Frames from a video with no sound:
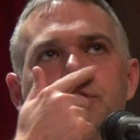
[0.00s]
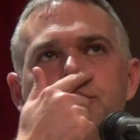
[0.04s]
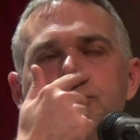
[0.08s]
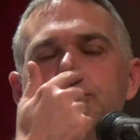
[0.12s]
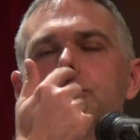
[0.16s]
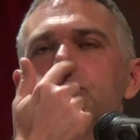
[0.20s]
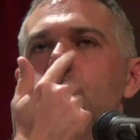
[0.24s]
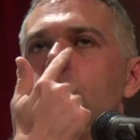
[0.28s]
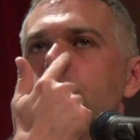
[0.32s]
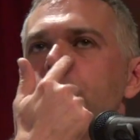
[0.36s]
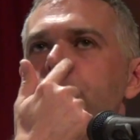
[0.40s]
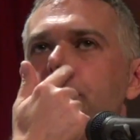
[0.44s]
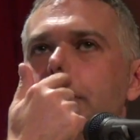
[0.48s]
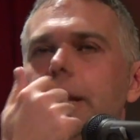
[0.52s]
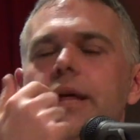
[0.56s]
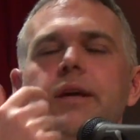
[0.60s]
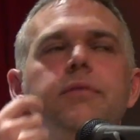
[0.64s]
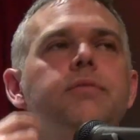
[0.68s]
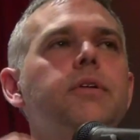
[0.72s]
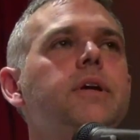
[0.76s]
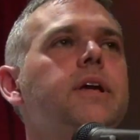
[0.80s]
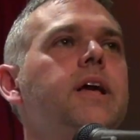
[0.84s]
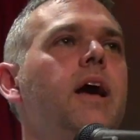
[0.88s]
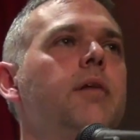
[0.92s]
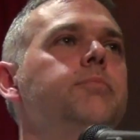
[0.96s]
do not
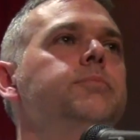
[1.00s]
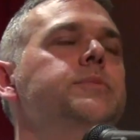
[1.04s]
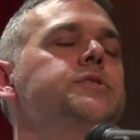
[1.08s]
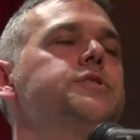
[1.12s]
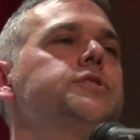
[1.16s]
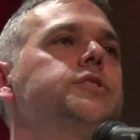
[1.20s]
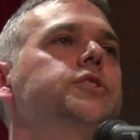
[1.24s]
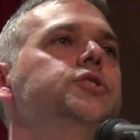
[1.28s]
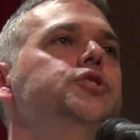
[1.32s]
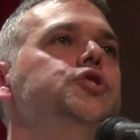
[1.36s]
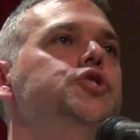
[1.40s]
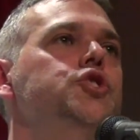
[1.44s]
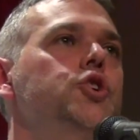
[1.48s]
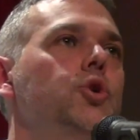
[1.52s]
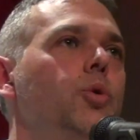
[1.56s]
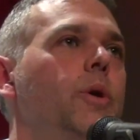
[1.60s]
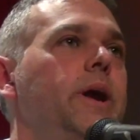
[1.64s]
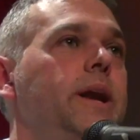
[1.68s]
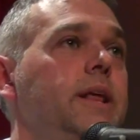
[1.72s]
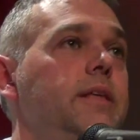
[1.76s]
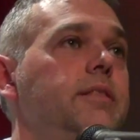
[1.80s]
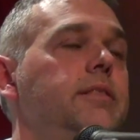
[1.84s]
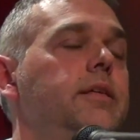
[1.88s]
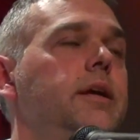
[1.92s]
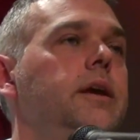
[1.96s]
believe that governments can do
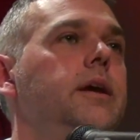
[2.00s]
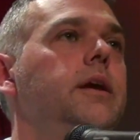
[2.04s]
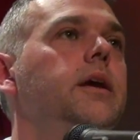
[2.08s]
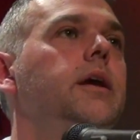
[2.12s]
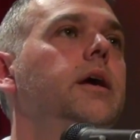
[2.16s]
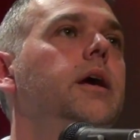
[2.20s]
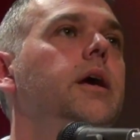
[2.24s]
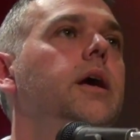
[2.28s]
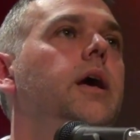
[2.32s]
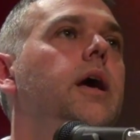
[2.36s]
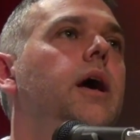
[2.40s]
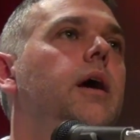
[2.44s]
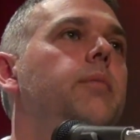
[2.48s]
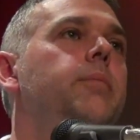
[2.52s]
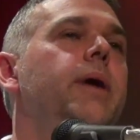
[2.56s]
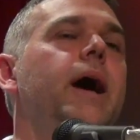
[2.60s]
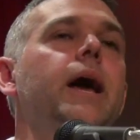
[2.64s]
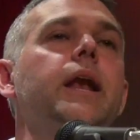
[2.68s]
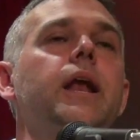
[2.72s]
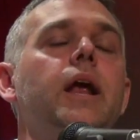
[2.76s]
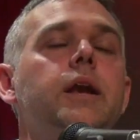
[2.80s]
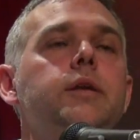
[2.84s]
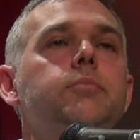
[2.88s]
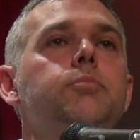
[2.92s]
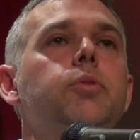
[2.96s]
anything
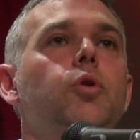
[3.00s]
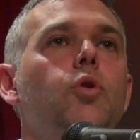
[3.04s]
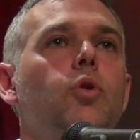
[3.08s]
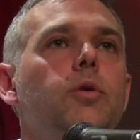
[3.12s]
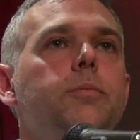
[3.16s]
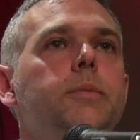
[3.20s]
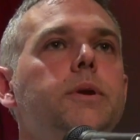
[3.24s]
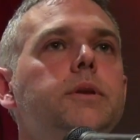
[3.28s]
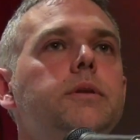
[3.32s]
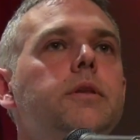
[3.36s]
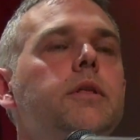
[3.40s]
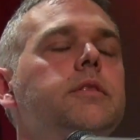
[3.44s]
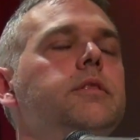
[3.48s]
about unemployment,